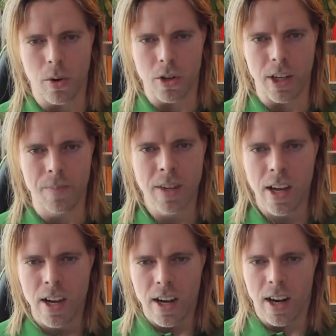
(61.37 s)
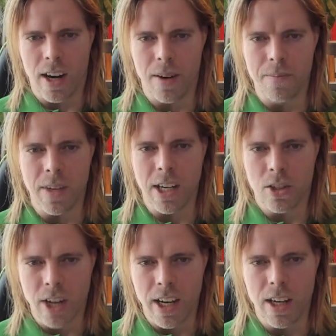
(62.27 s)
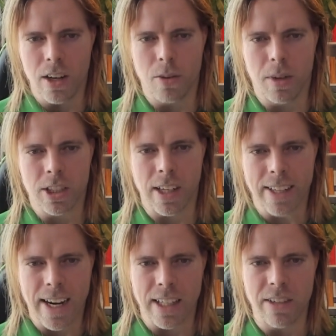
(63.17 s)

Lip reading: body in training, your muscles active,